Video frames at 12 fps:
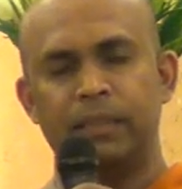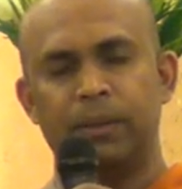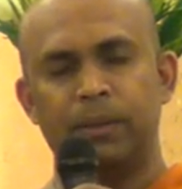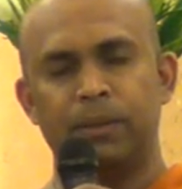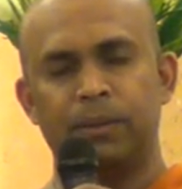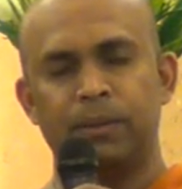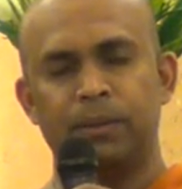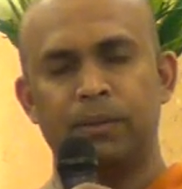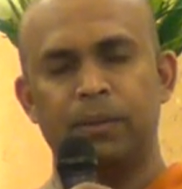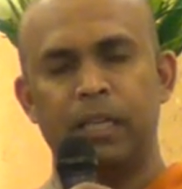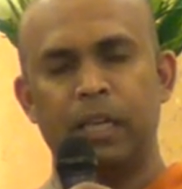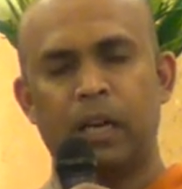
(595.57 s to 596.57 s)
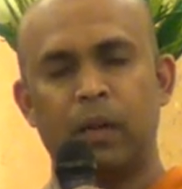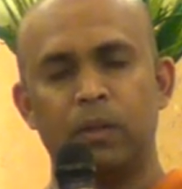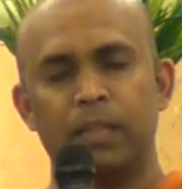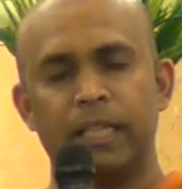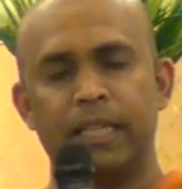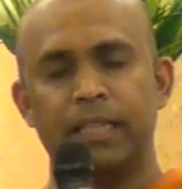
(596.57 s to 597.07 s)
also very
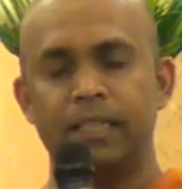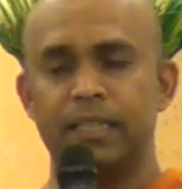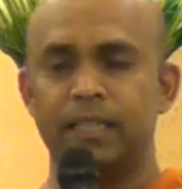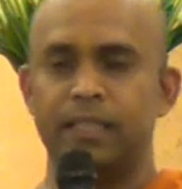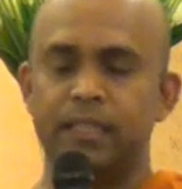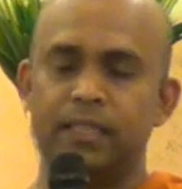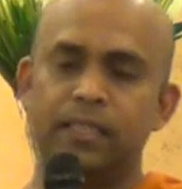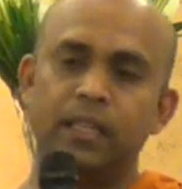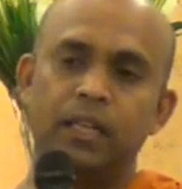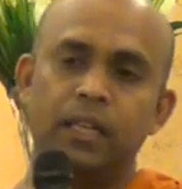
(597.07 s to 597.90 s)
closely connected